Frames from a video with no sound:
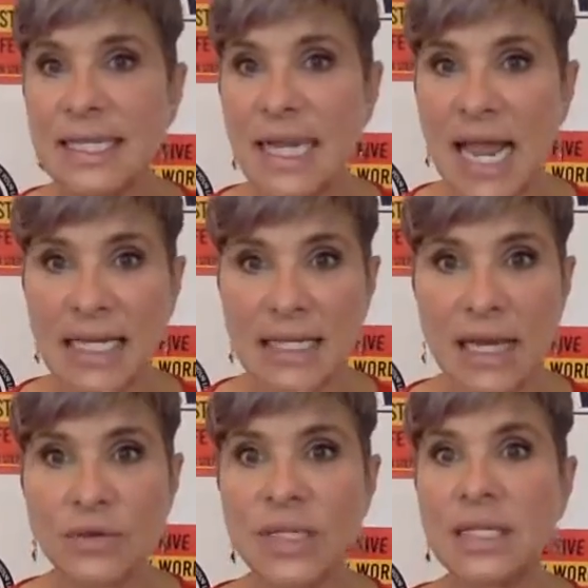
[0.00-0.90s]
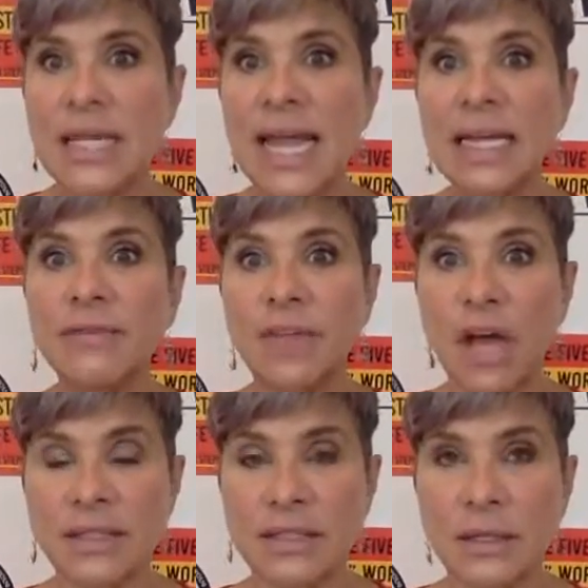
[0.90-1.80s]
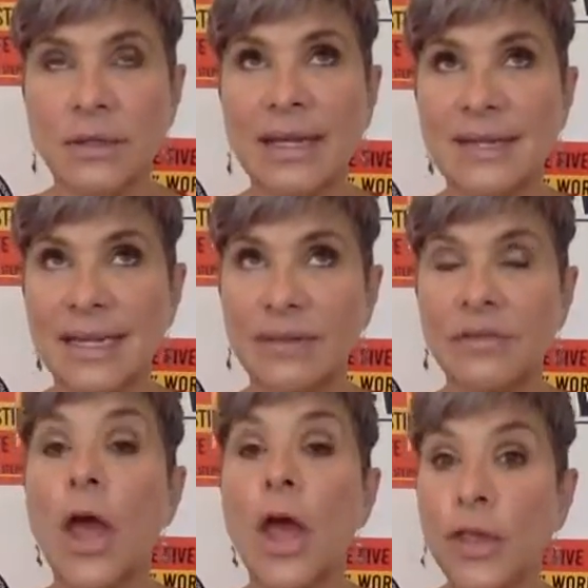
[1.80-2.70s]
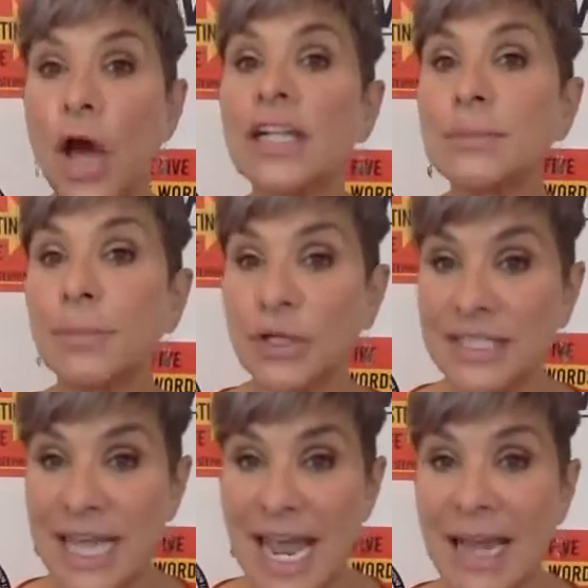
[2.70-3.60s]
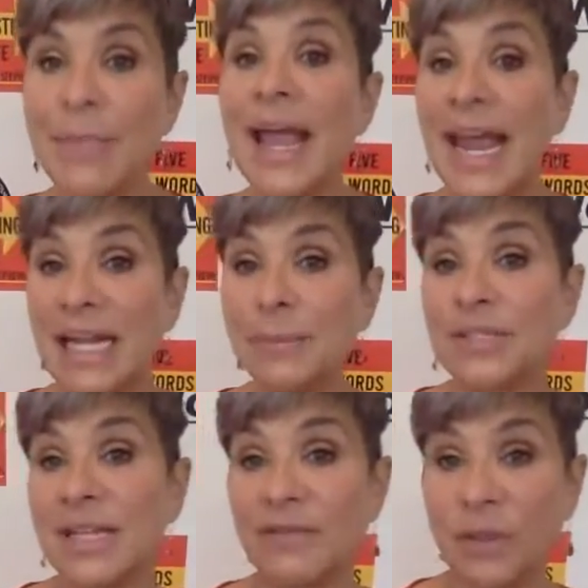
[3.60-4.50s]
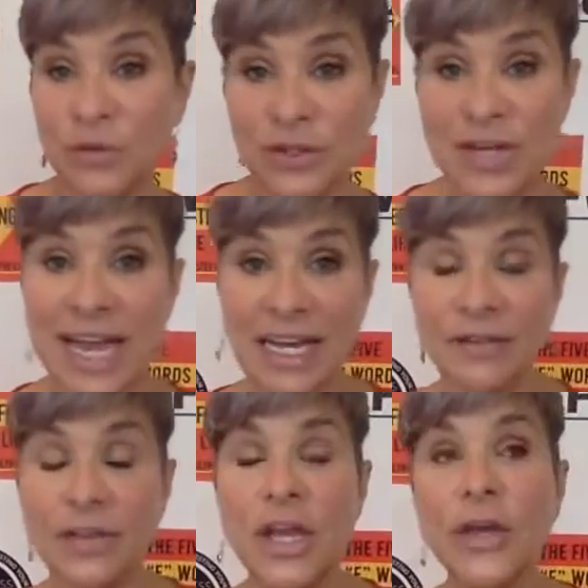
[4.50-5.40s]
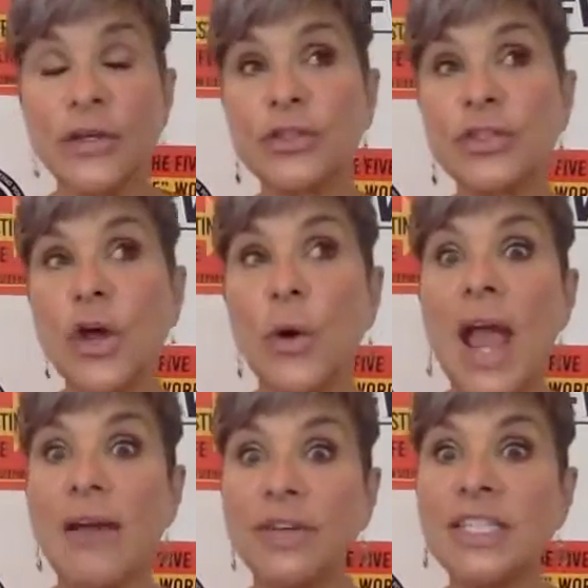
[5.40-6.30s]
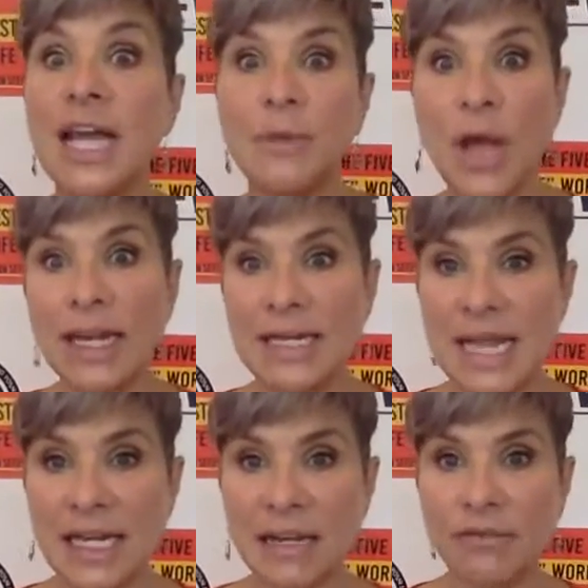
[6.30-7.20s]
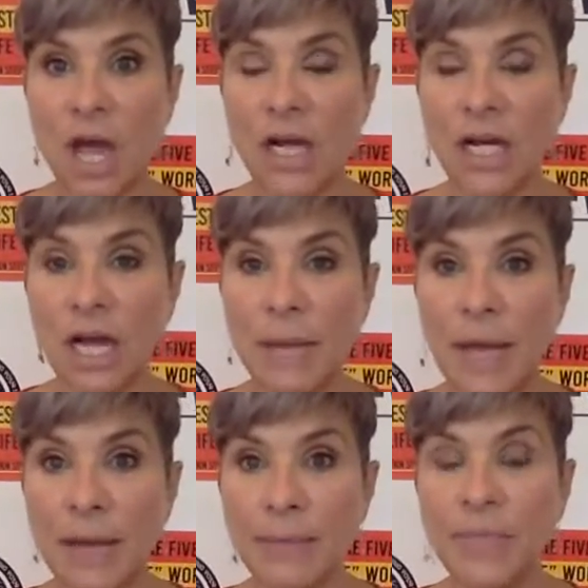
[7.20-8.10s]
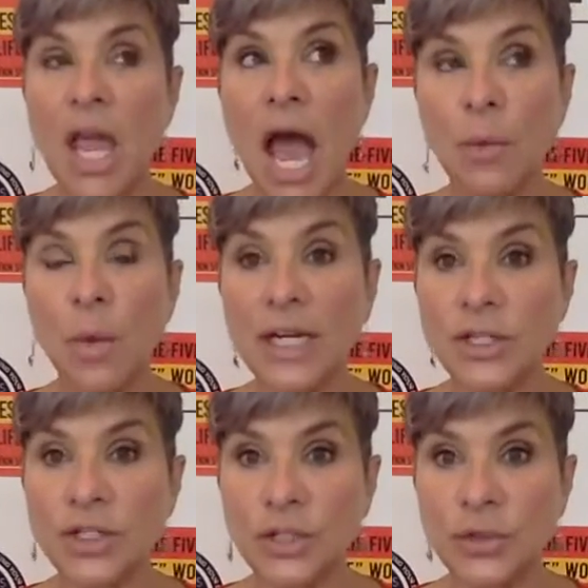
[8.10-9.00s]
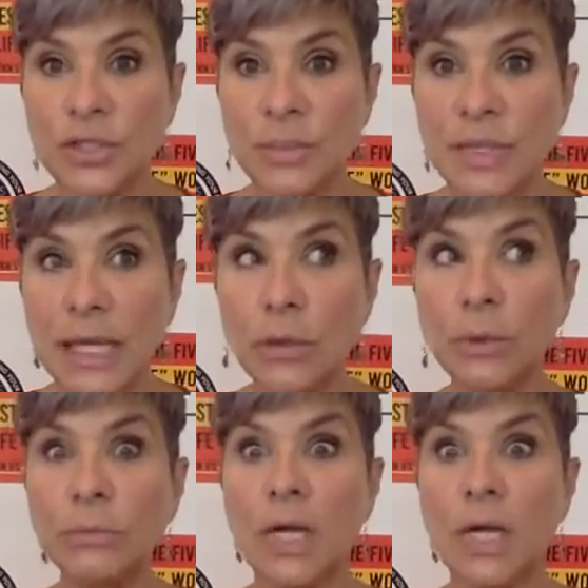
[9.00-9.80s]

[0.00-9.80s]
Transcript: 80,000 negative thoughts, or not negative, thoughts per day, but 80% of those are negative. So every time you had a negative thought come up, I wanted you to be like, oh,